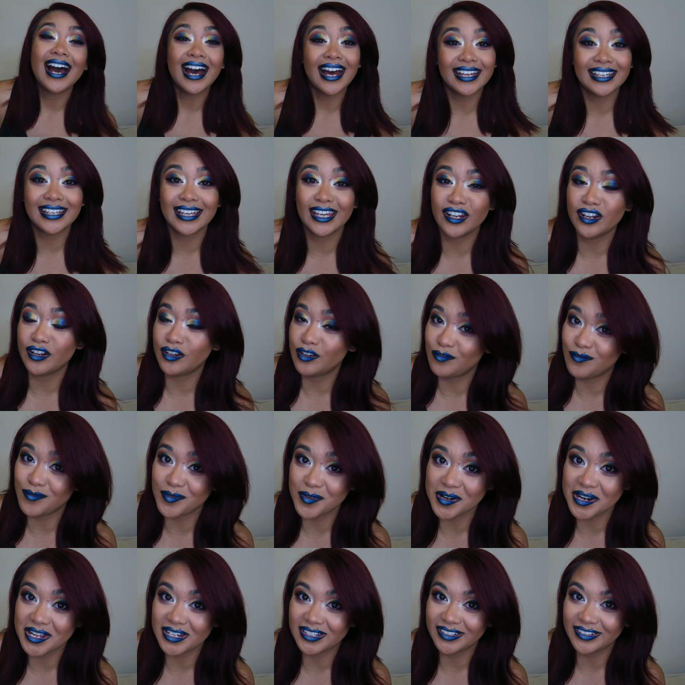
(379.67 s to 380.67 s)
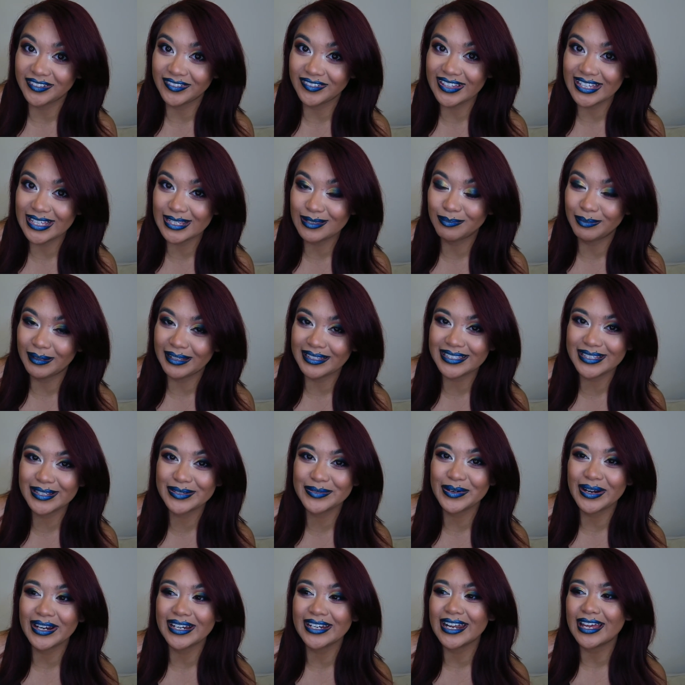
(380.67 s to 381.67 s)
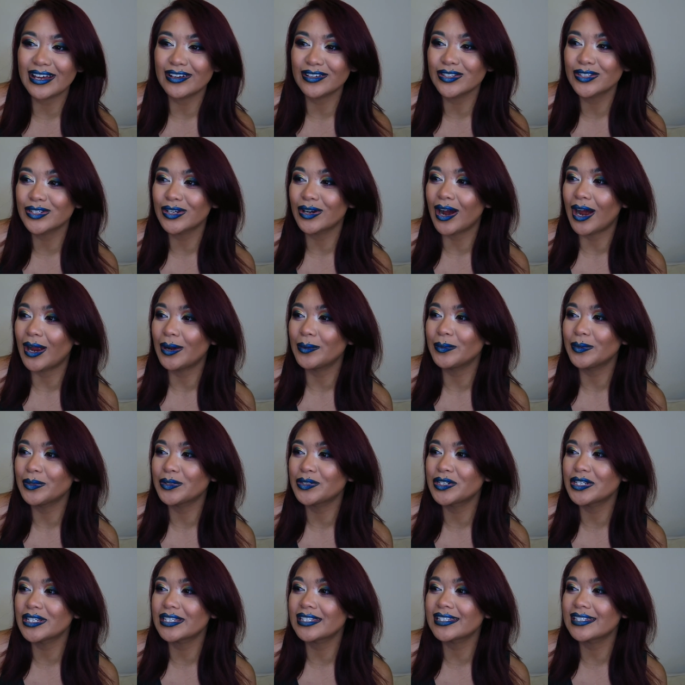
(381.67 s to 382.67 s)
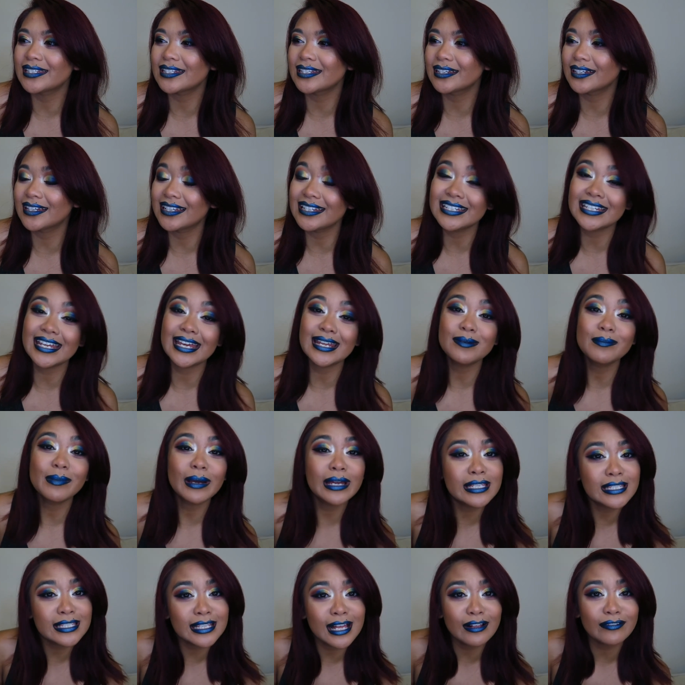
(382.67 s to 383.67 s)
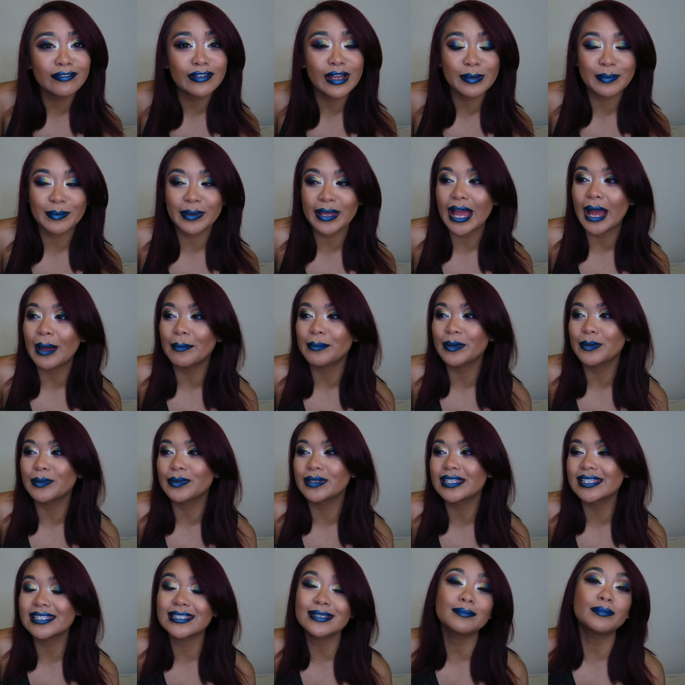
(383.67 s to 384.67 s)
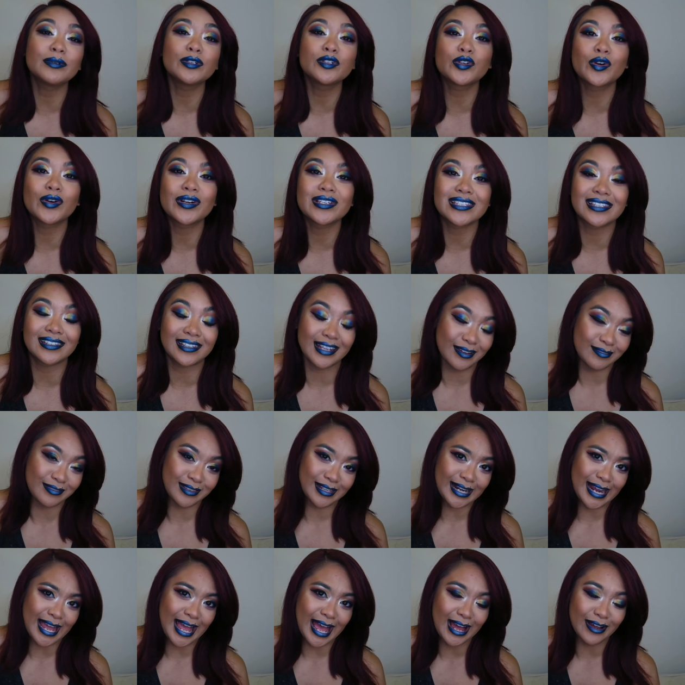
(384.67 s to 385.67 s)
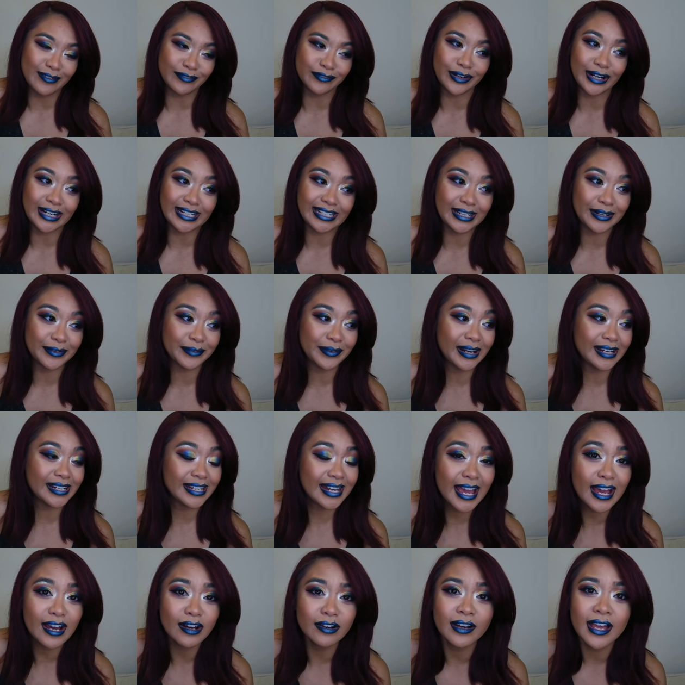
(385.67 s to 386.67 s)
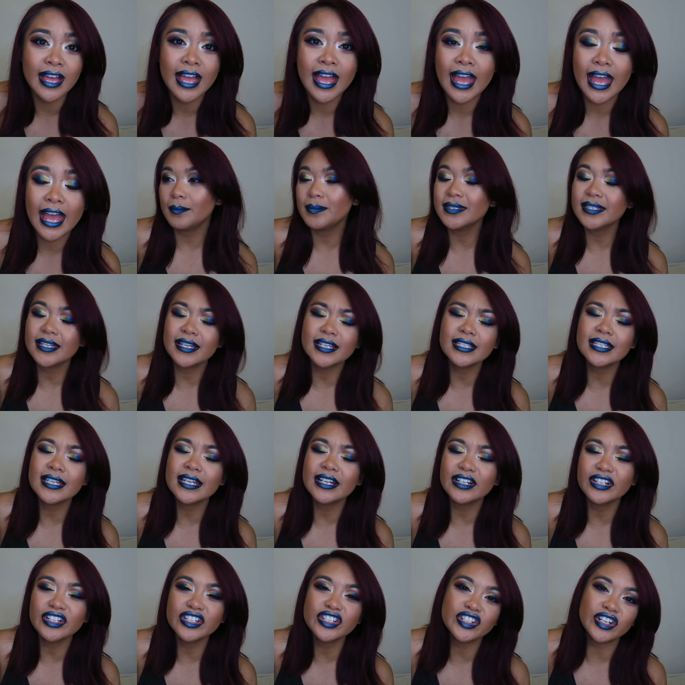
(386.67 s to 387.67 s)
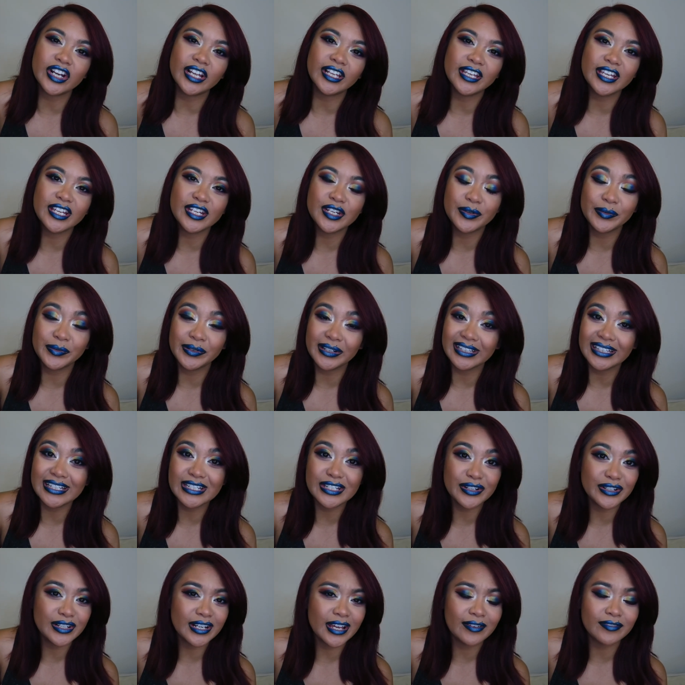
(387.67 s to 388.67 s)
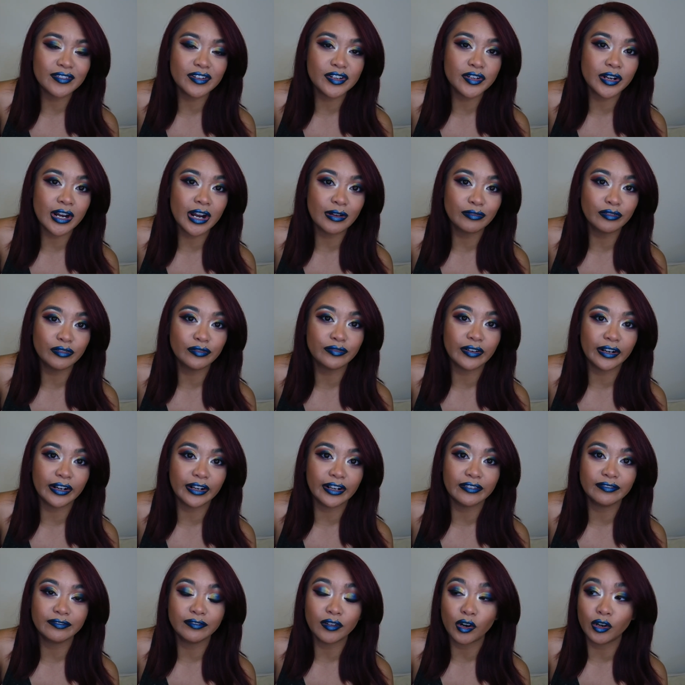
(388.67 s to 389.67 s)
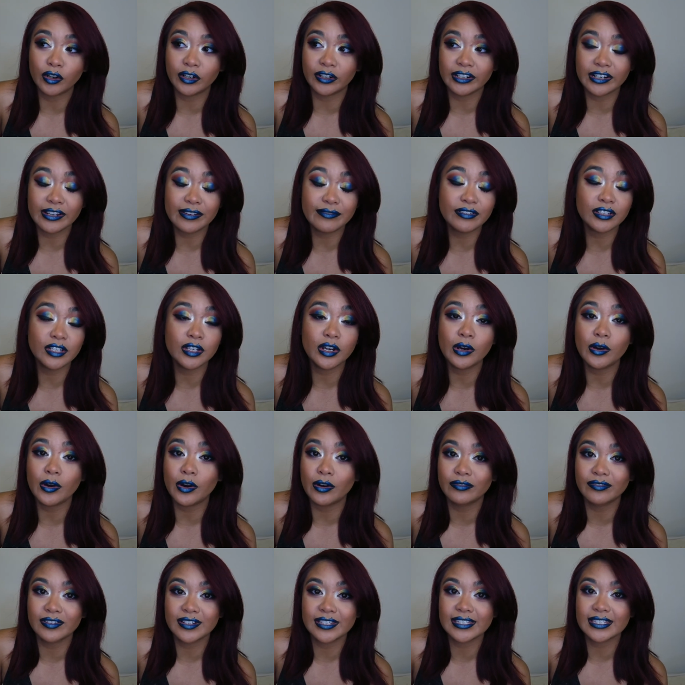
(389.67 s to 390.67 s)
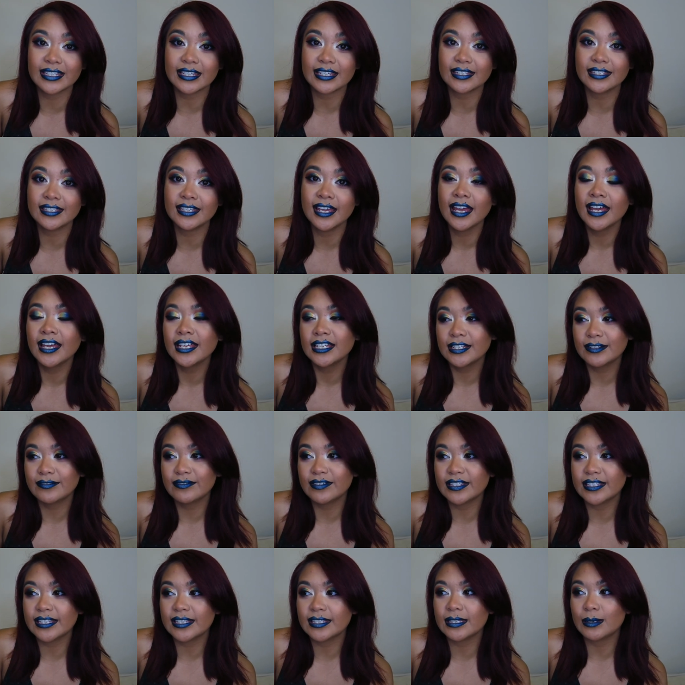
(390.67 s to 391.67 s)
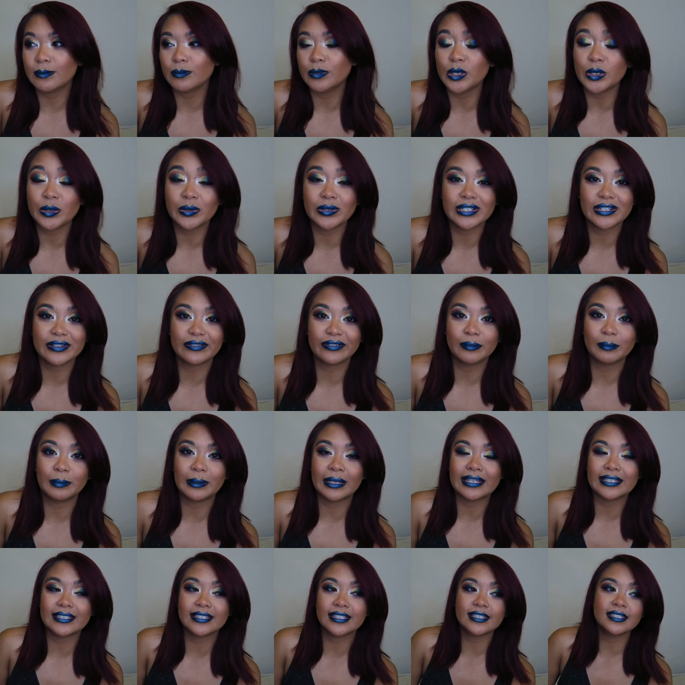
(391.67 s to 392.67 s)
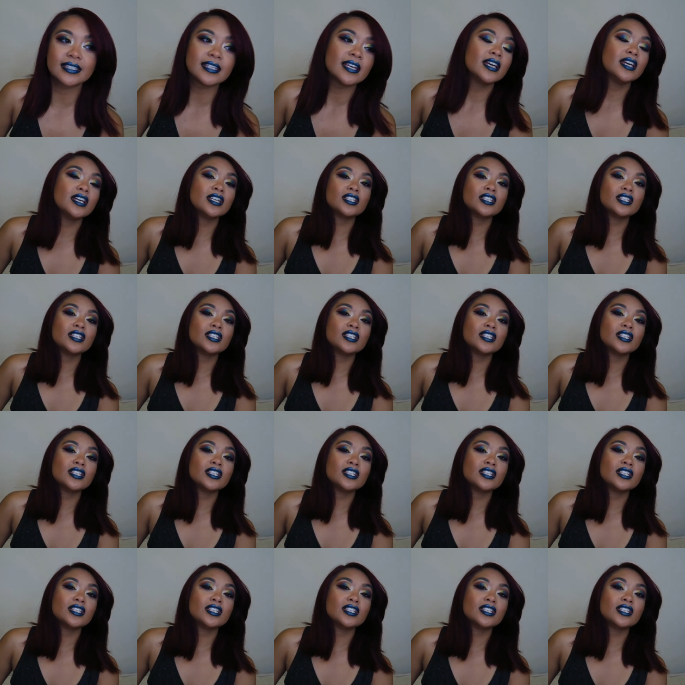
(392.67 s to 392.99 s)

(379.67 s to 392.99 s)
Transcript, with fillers: I cannot afford any of these places right now, so I will just content myself and be happy with the simple joys in life that I have right here, right now. And besides, here in Australia, you really don't have to travel very far or even go overseas to visit some of you in different places.